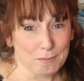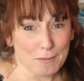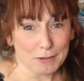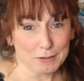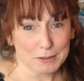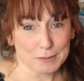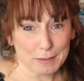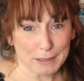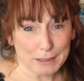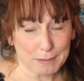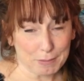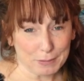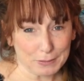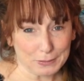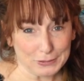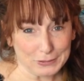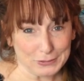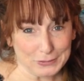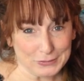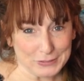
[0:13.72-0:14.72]
most
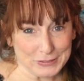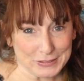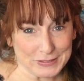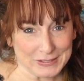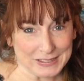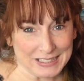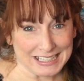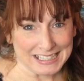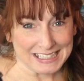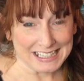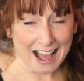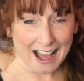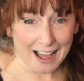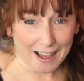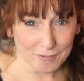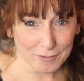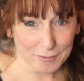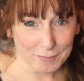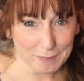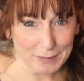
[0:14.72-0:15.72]
people who do this
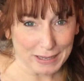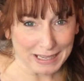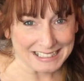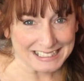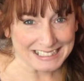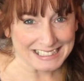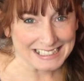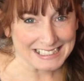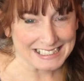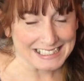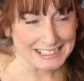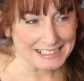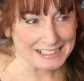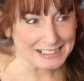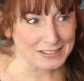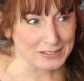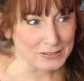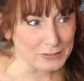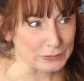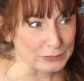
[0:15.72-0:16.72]
haven't painted
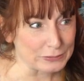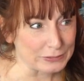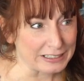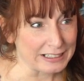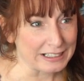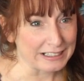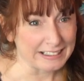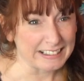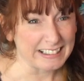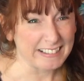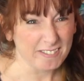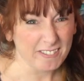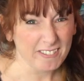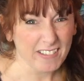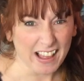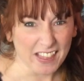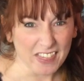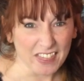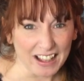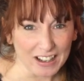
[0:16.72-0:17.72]
since school, and in
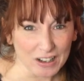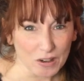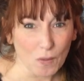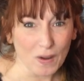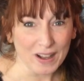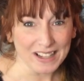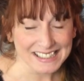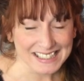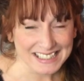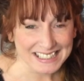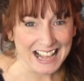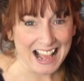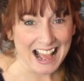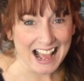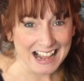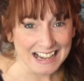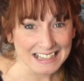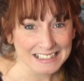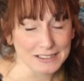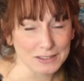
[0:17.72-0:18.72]
fact they're quite
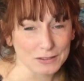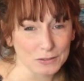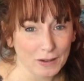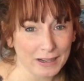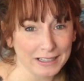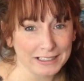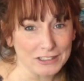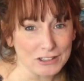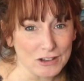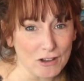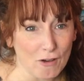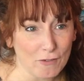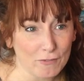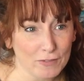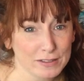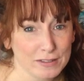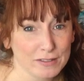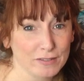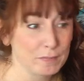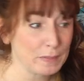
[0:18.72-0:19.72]
scared and quite
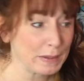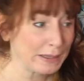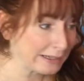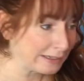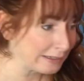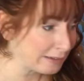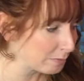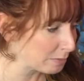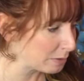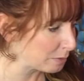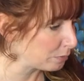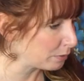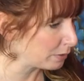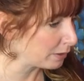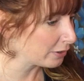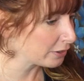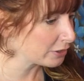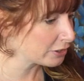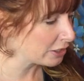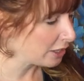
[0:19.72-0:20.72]
nervous of picking up the
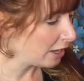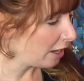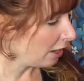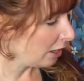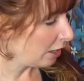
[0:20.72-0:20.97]
brush,